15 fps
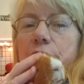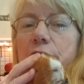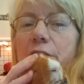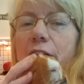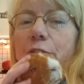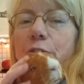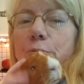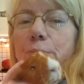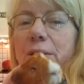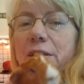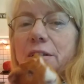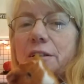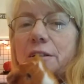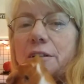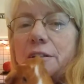loves
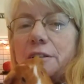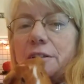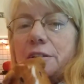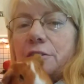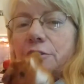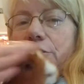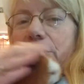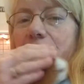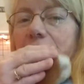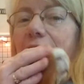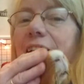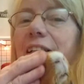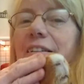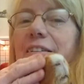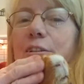me. She
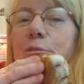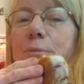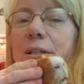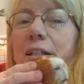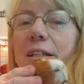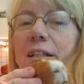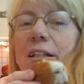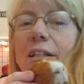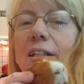clings to me.